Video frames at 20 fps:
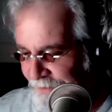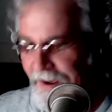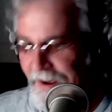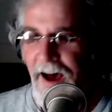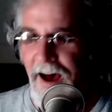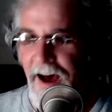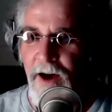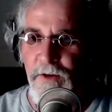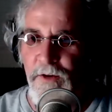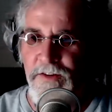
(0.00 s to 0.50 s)
Yeah,
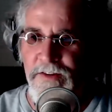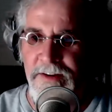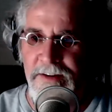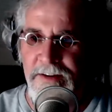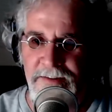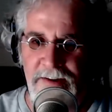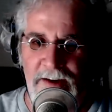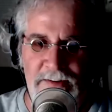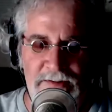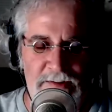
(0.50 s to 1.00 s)
I was in
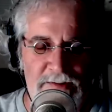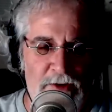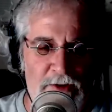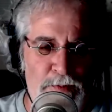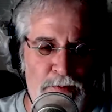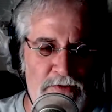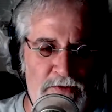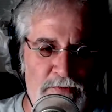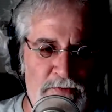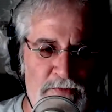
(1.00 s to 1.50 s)
Texas
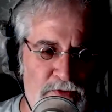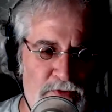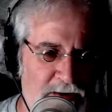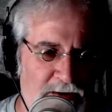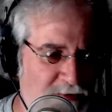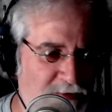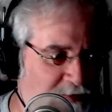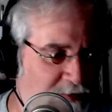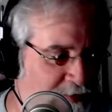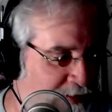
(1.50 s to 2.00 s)
helping some
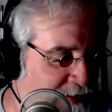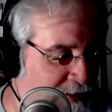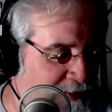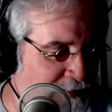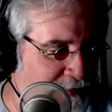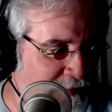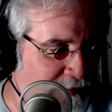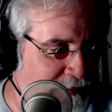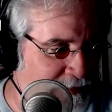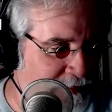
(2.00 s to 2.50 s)
friends
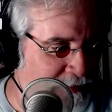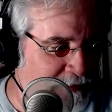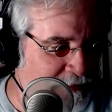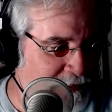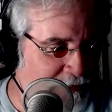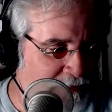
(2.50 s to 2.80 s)
and uh,